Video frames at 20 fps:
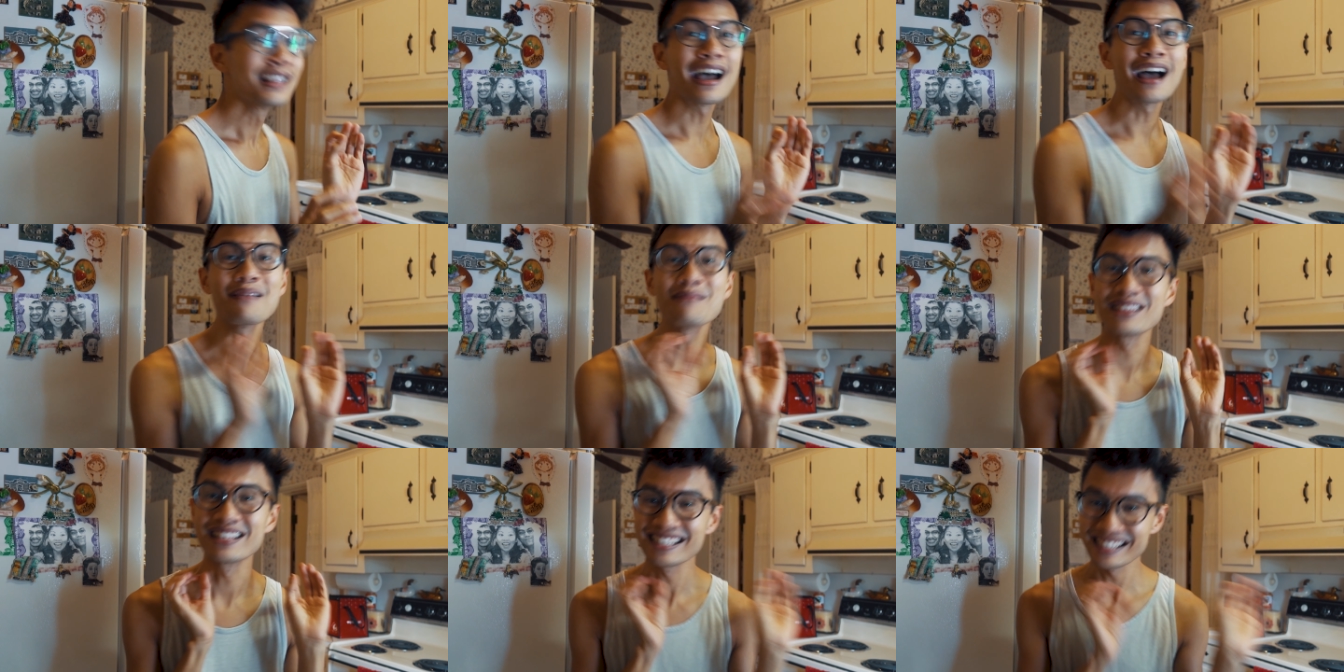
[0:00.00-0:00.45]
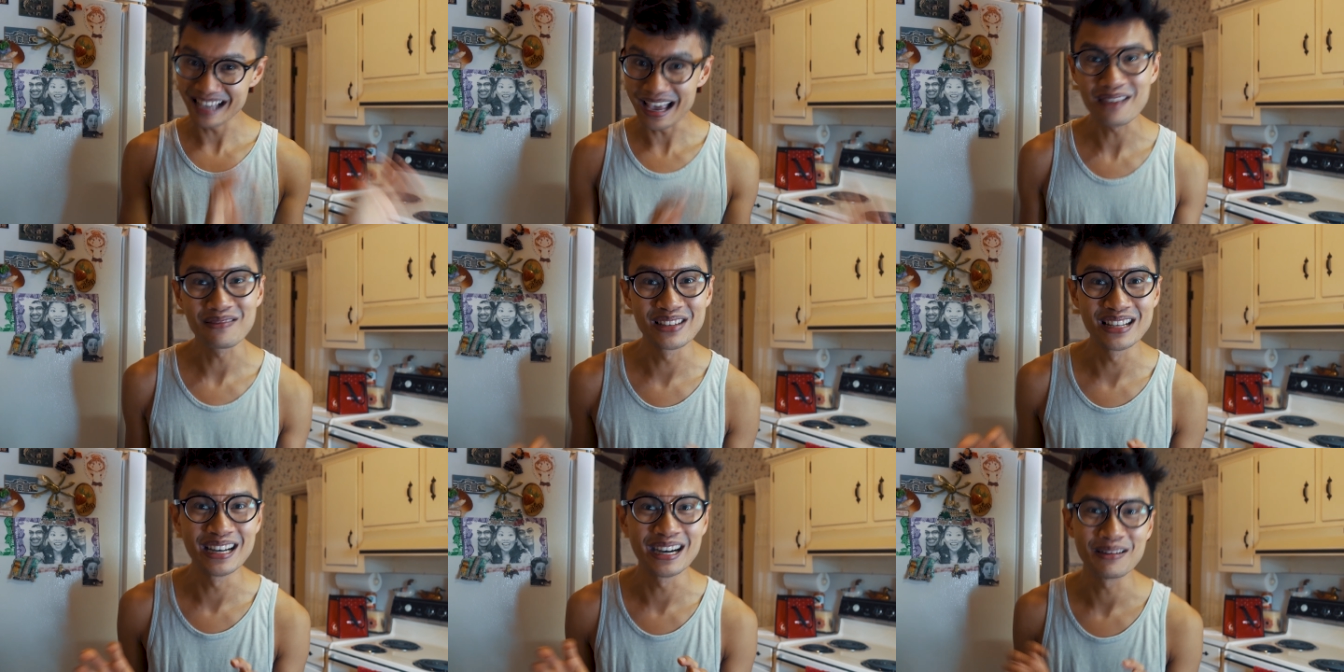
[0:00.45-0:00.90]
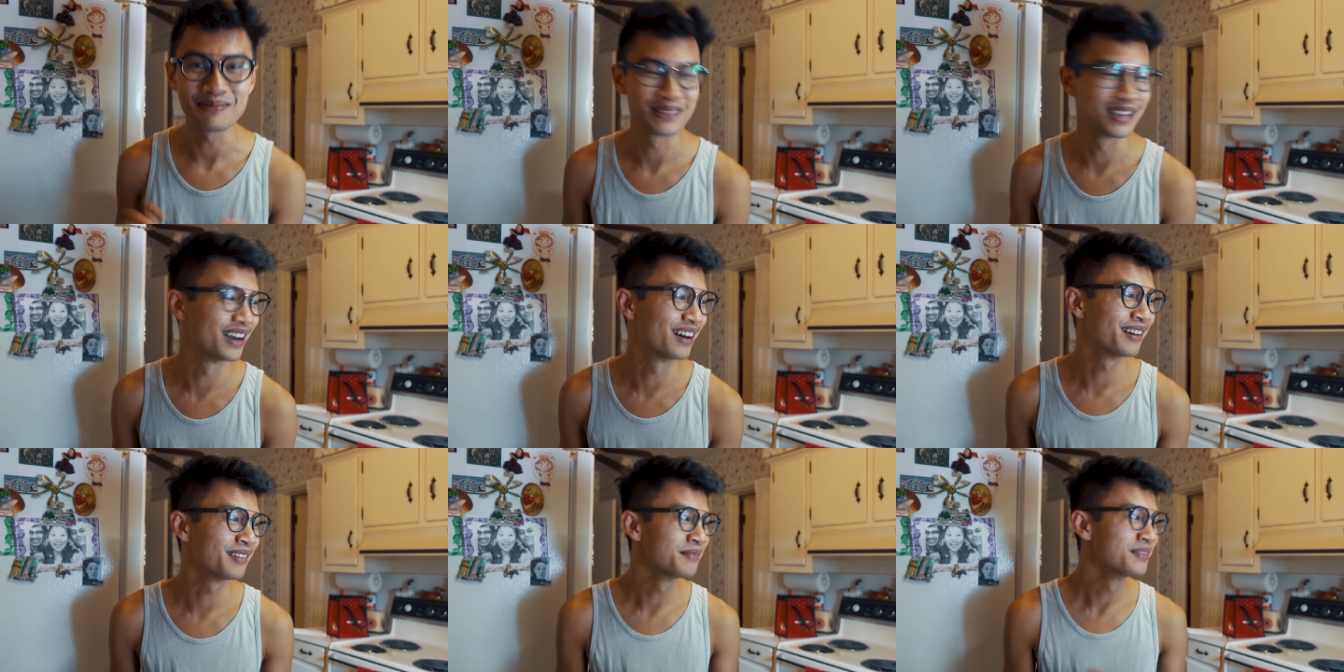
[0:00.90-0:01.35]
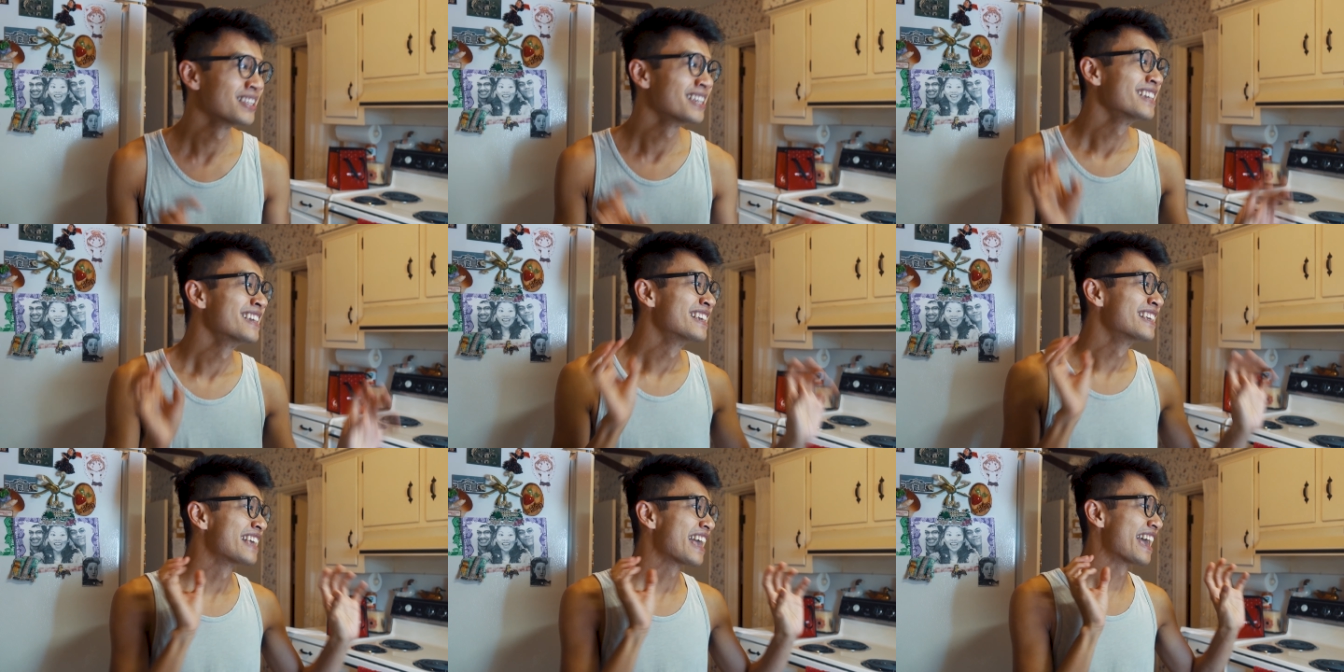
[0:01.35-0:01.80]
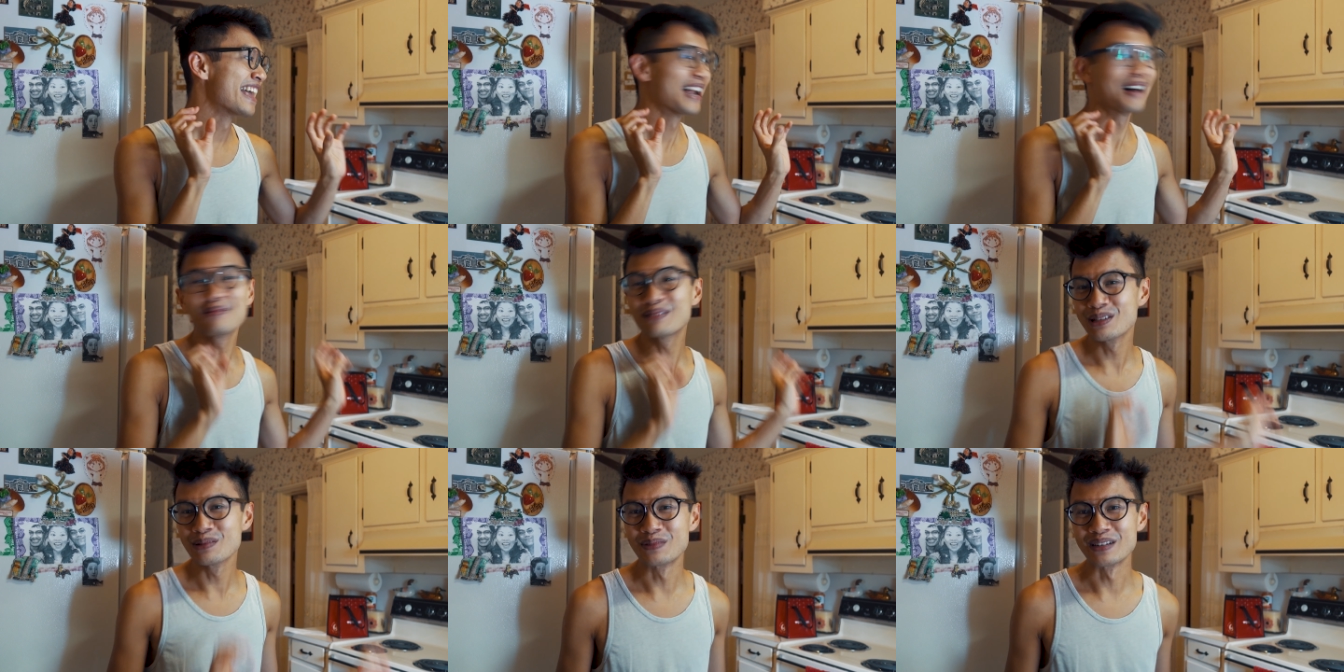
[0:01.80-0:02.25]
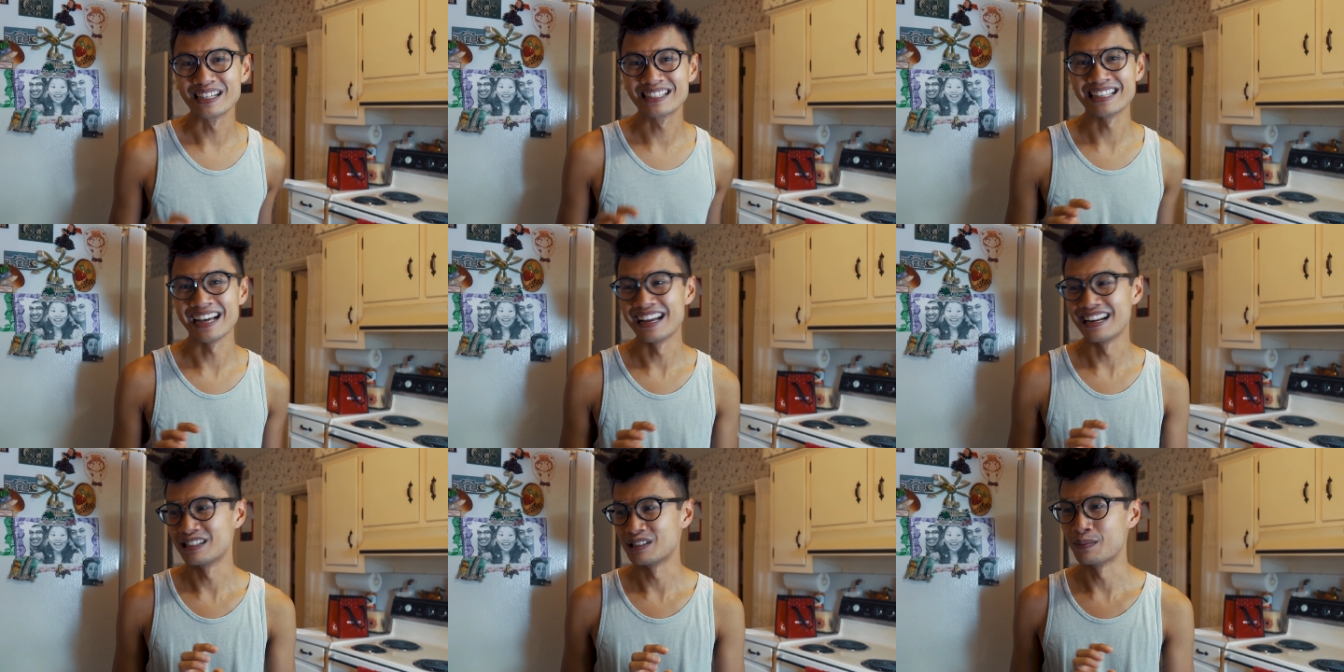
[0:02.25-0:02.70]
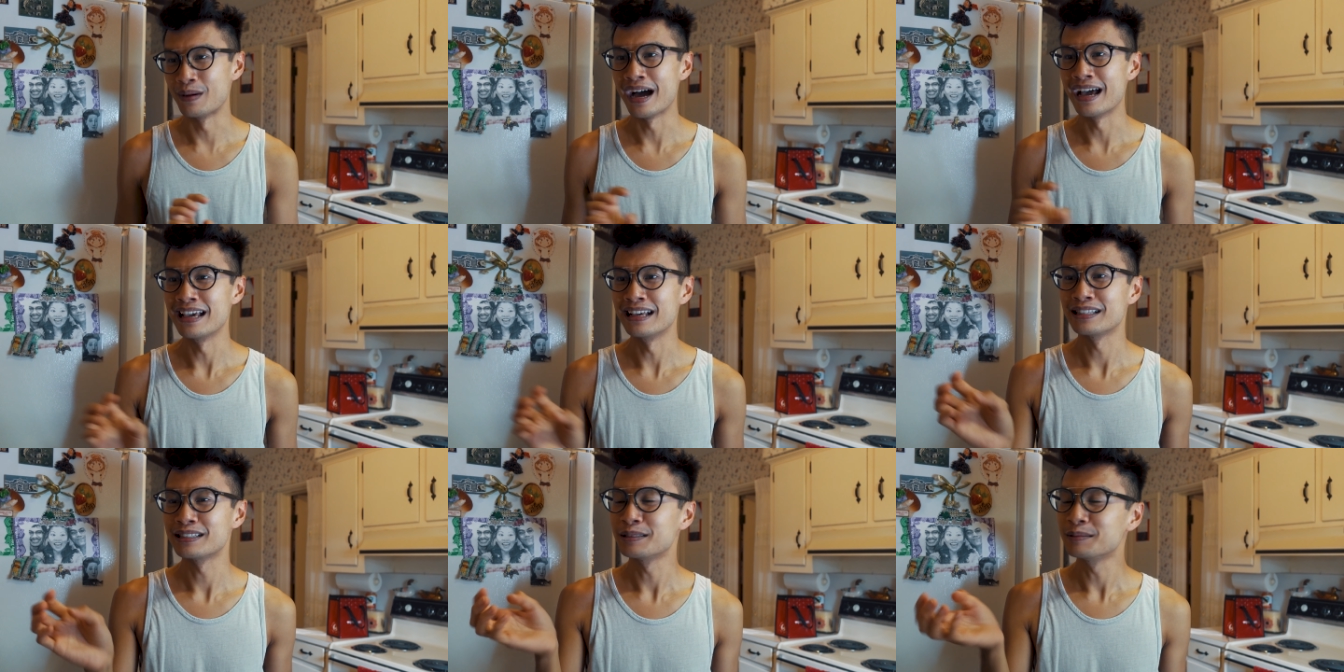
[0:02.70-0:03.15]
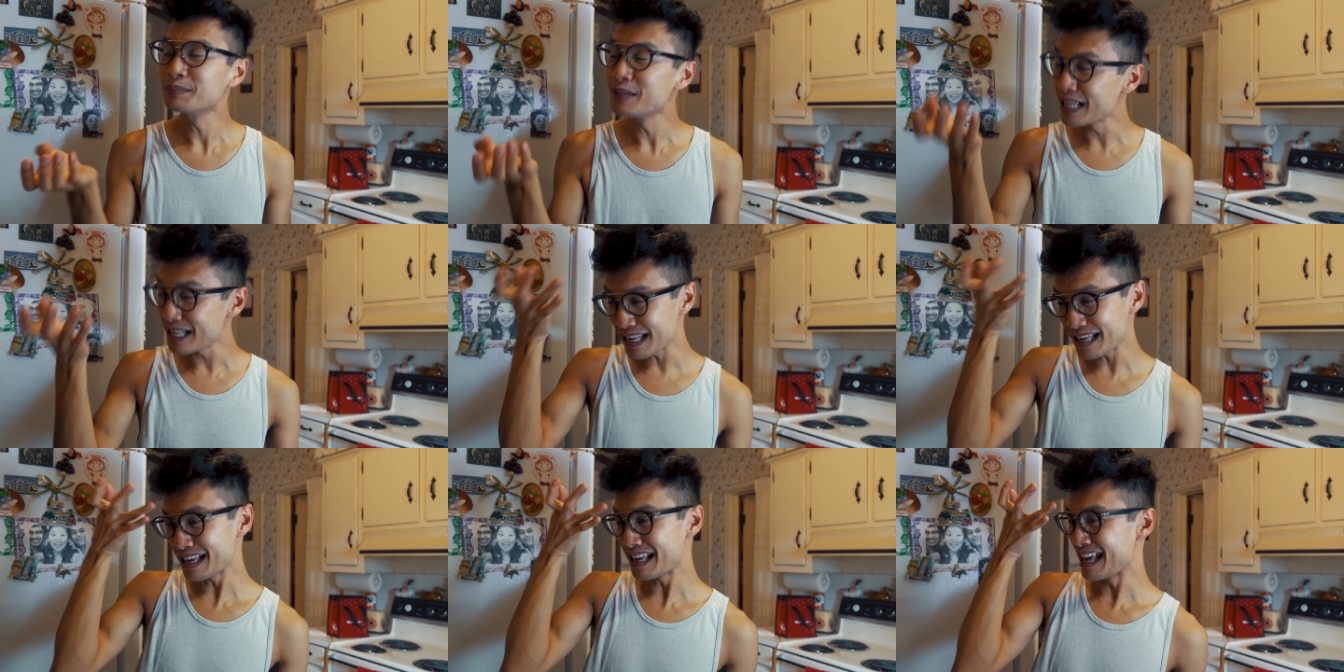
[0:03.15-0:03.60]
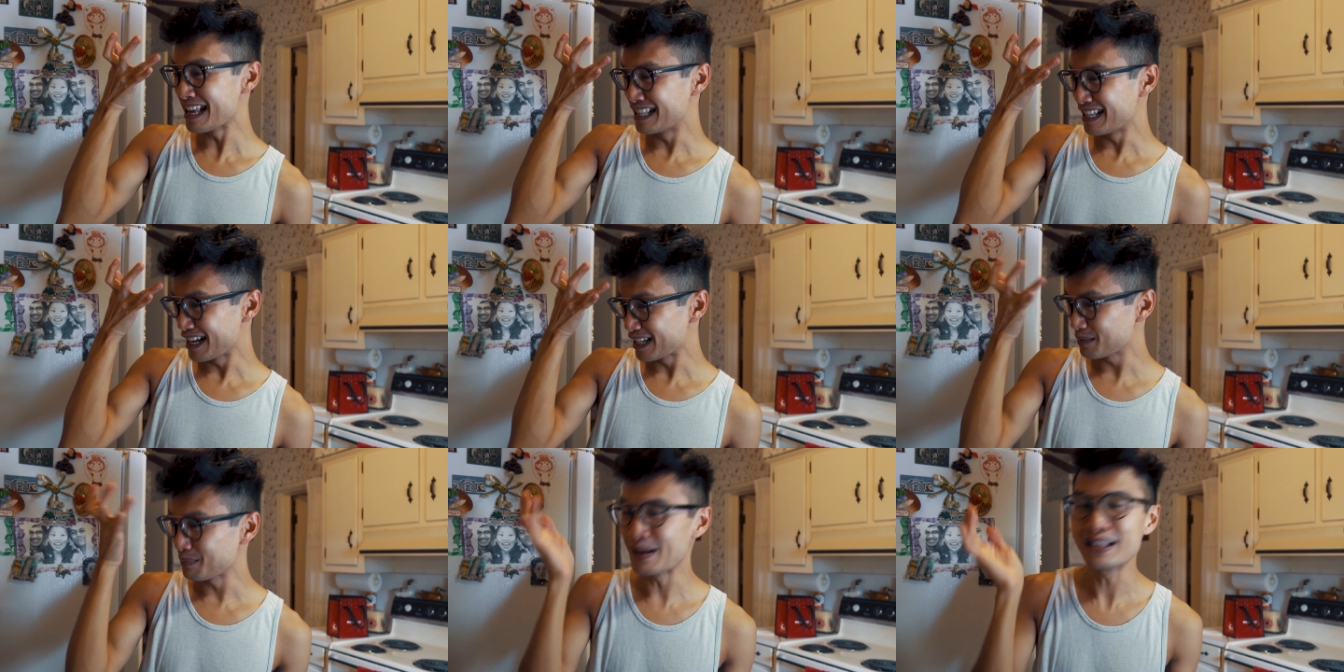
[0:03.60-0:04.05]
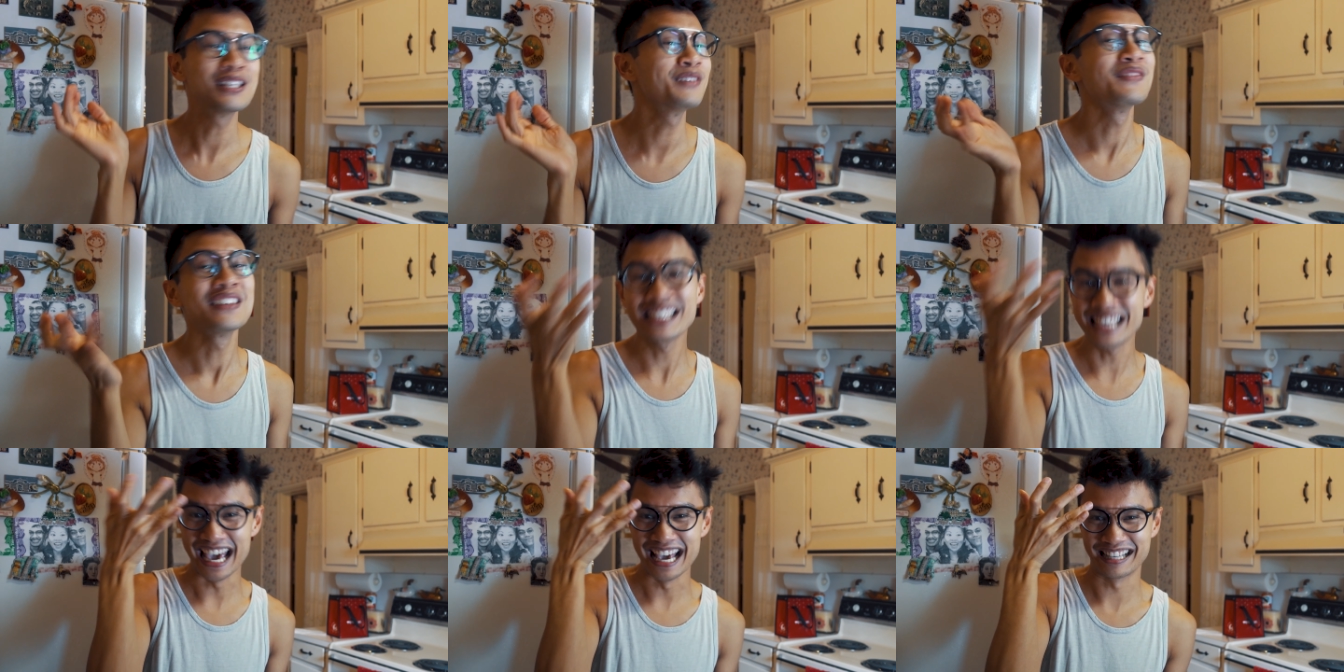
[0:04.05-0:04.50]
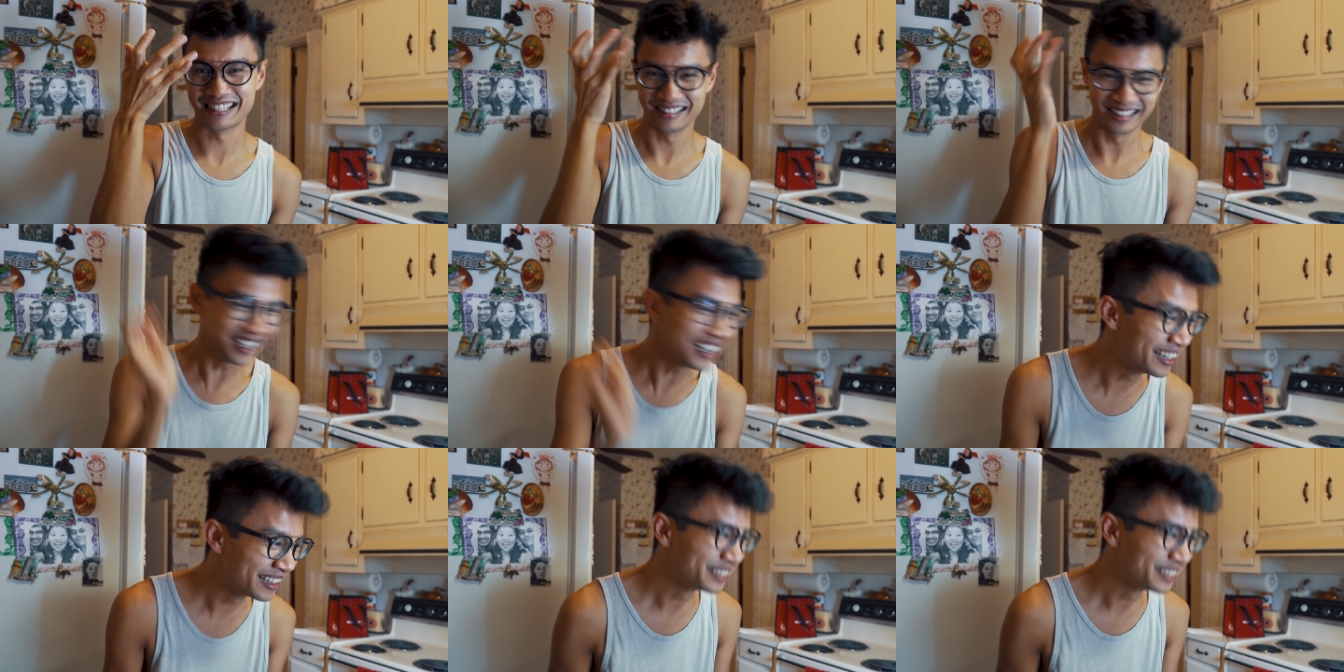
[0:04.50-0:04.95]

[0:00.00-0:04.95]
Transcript: I've been saving up, y'all. And I'm super excited to buy it. Is it expensive? Yes.